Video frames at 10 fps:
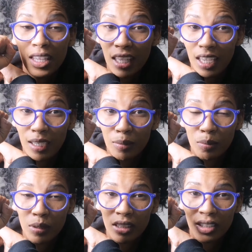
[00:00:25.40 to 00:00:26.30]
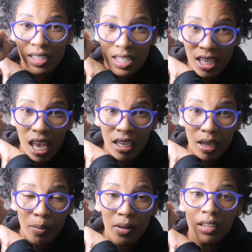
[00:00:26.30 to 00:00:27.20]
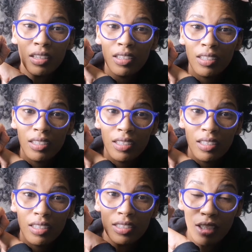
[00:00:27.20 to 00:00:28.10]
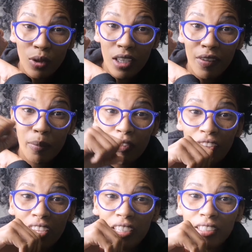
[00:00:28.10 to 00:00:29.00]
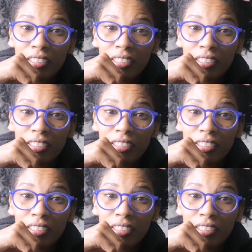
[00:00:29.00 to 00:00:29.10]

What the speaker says: Get up, stand up, don't give up the fight.